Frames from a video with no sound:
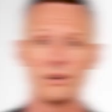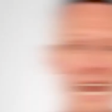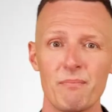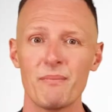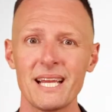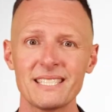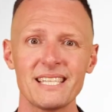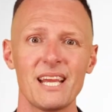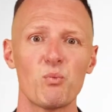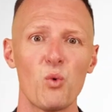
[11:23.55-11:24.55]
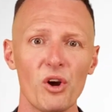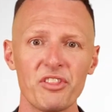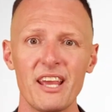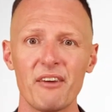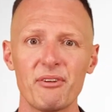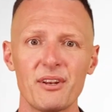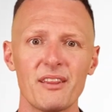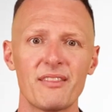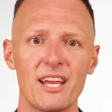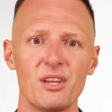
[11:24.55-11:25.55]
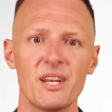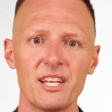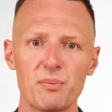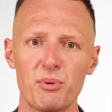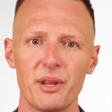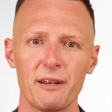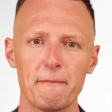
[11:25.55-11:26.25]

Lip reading: And it makes it worth the effort that you need to put in.